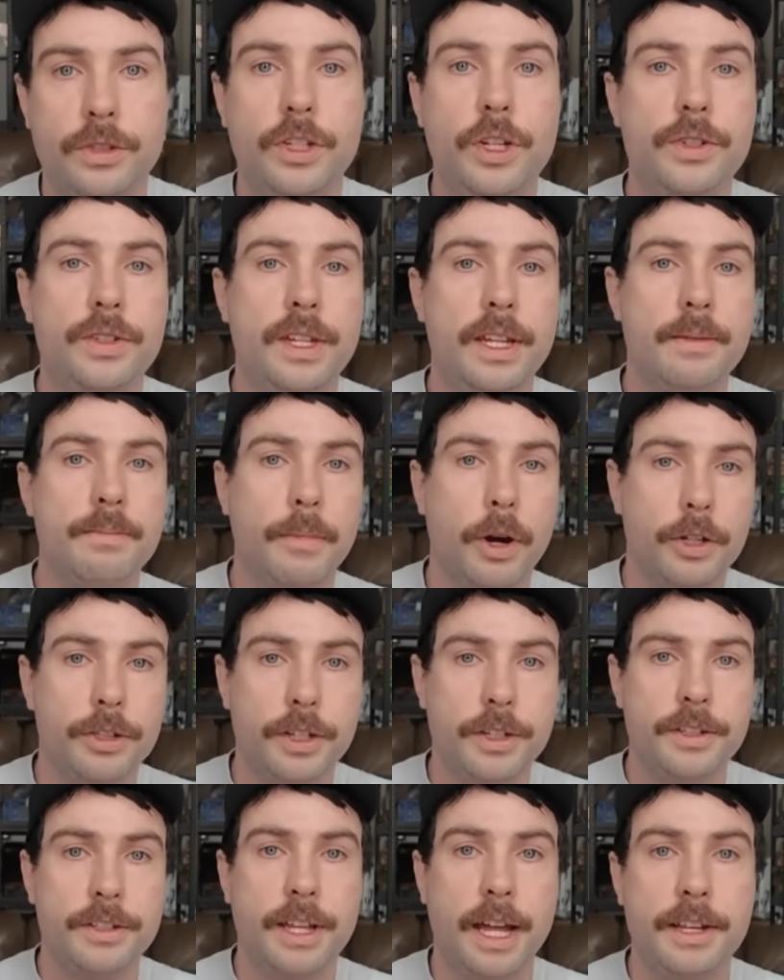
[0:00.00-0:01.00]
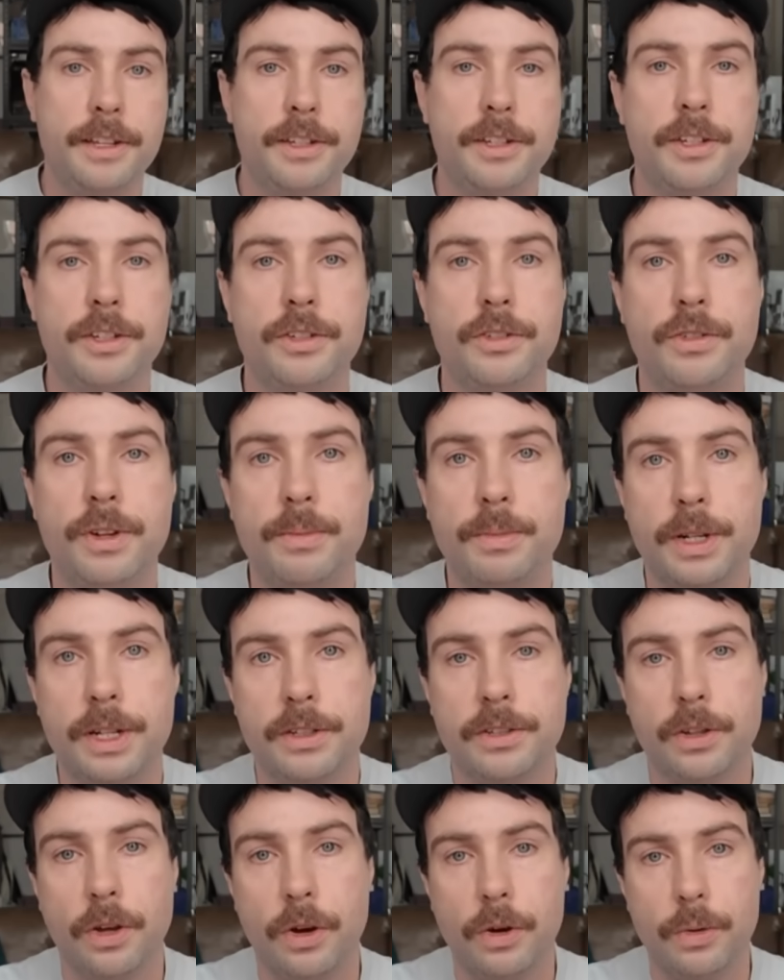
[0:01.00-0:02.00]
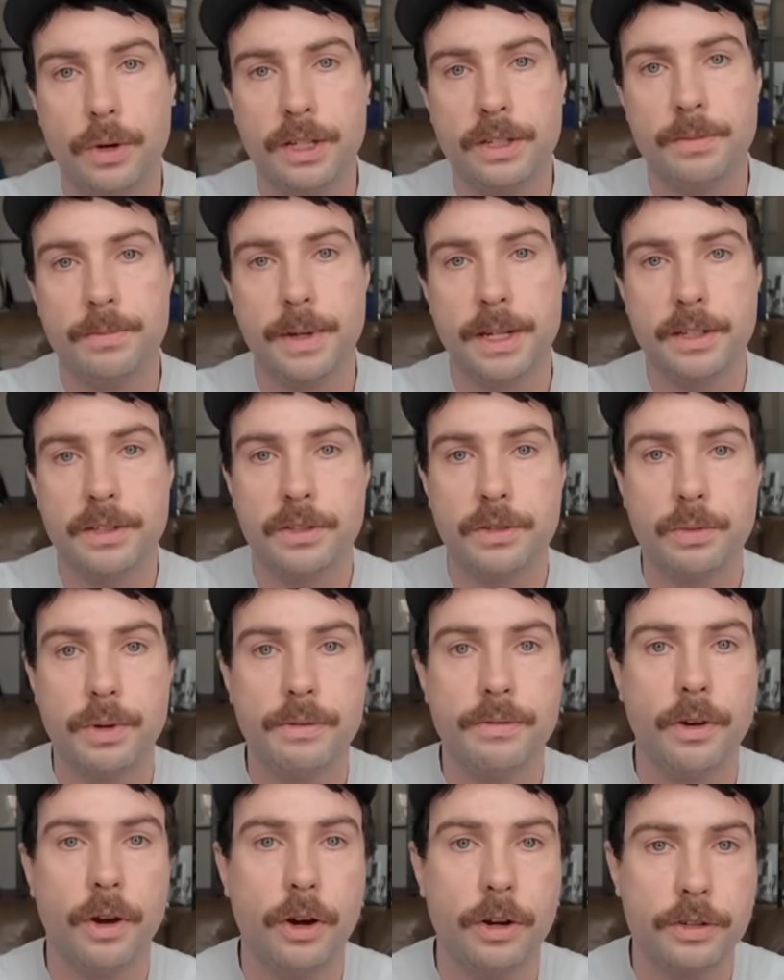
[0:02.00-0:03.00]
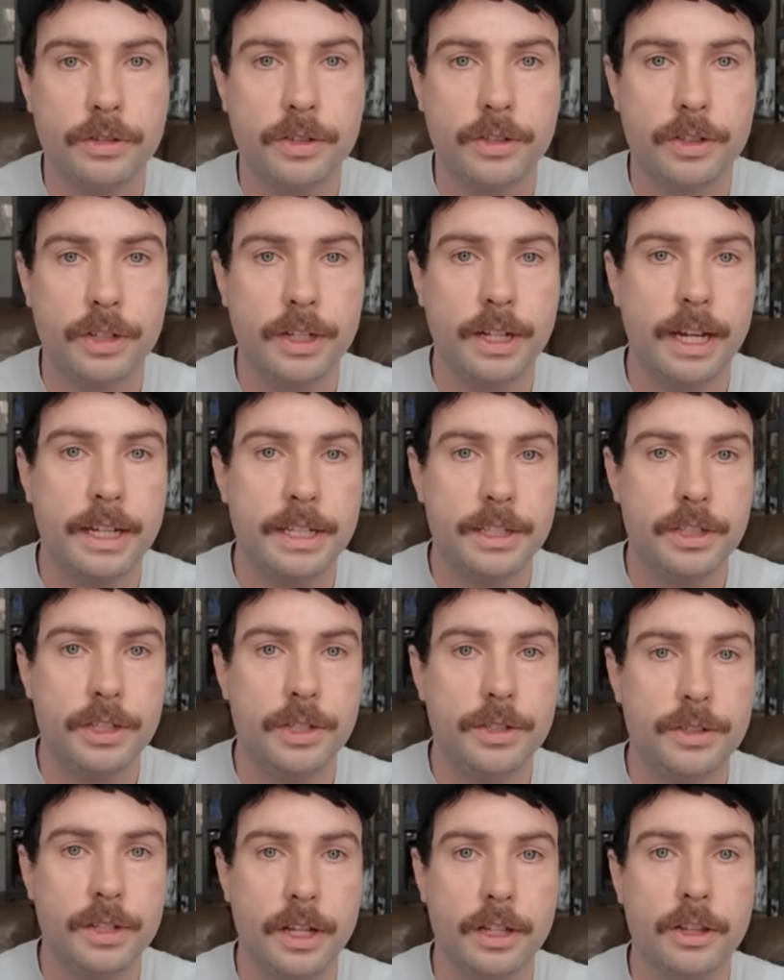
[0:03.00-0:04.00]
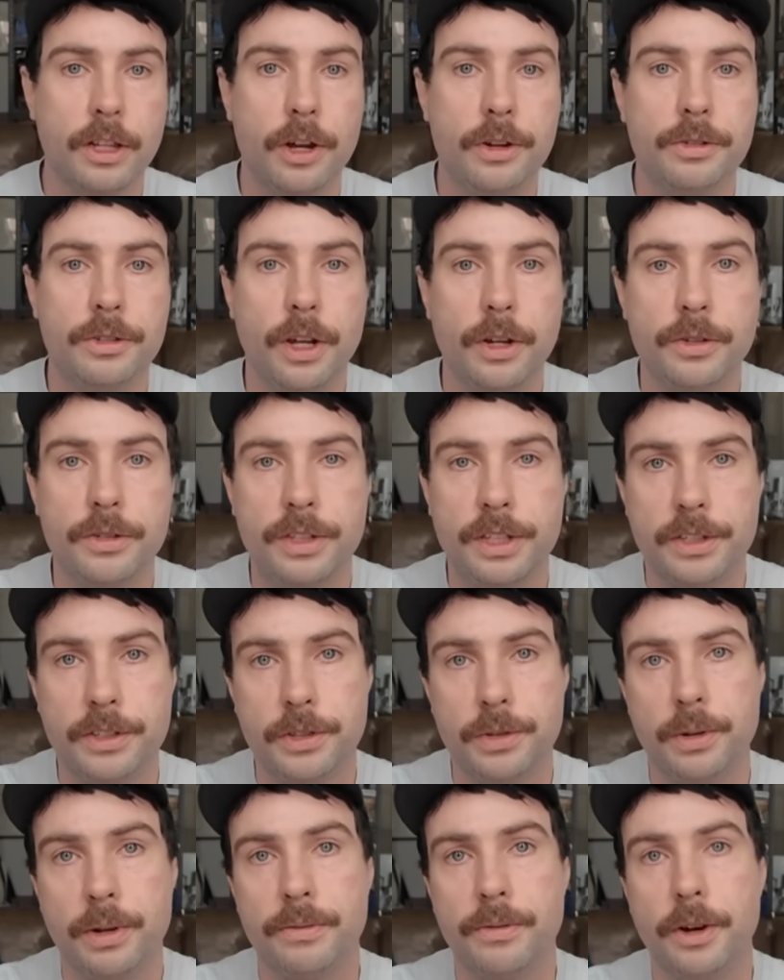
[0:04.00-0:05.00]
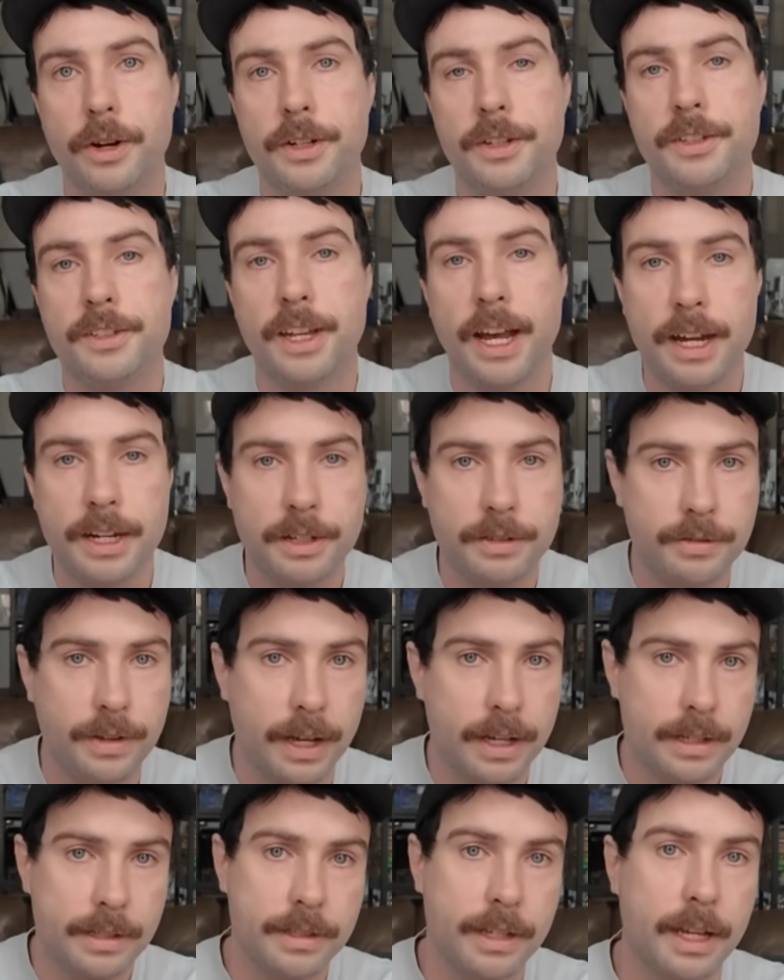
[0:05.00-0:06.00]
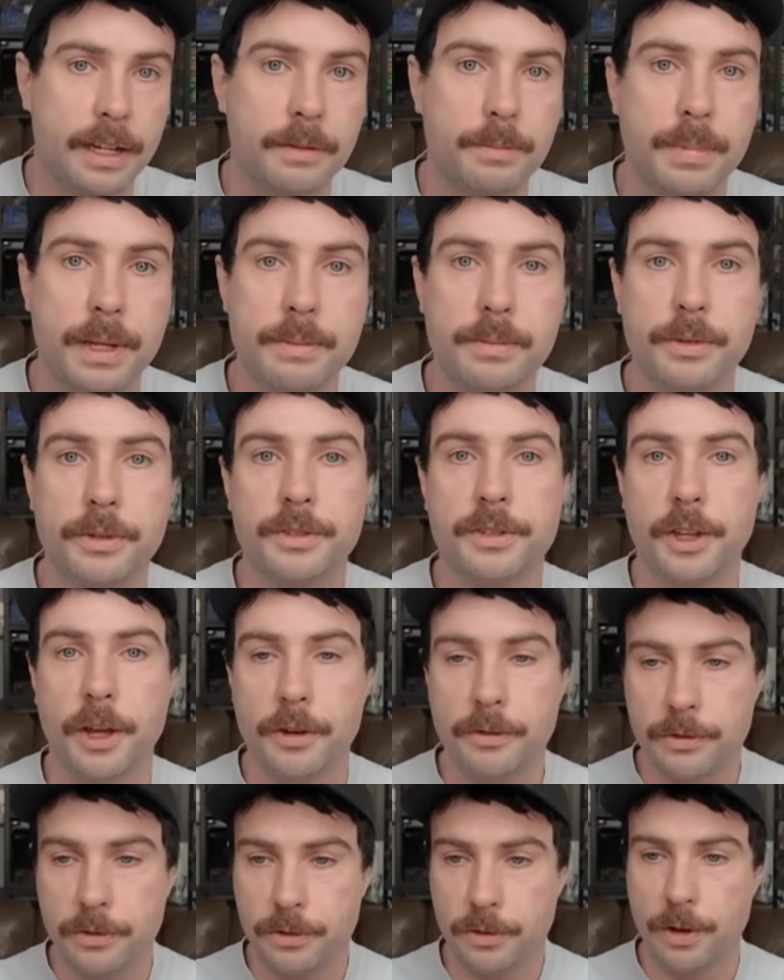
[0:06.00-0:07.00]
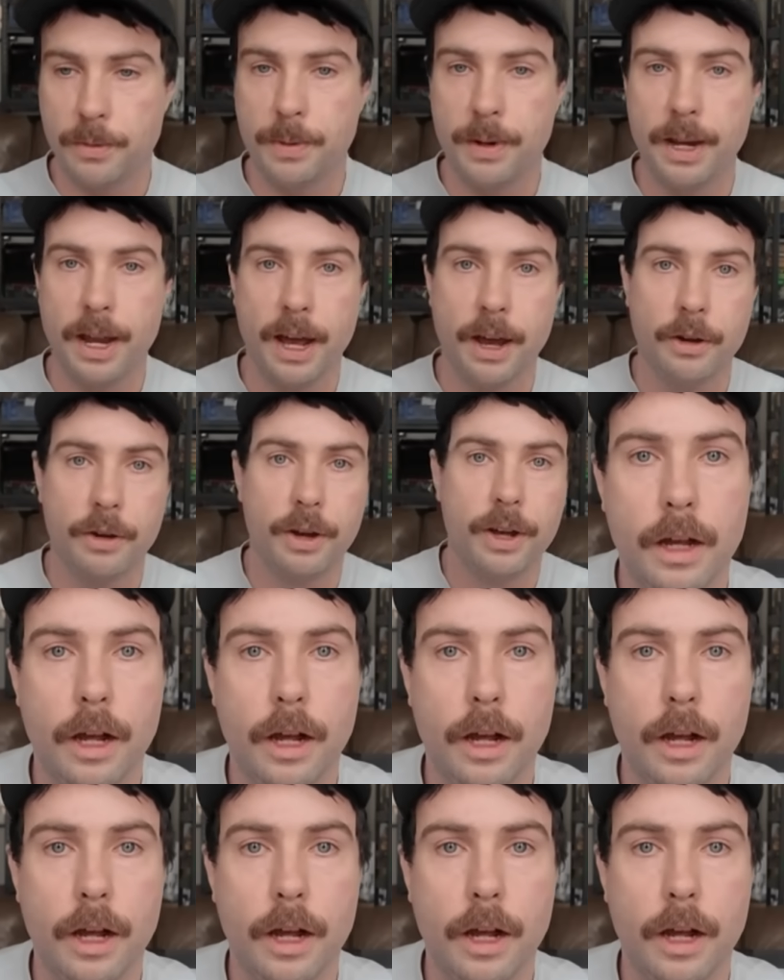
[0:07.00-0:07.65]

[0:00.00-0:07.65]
It's used in modern dentistry, but it's always mixed with oxygen and it's used at low doses to avoid side effects like people sort of tripping out.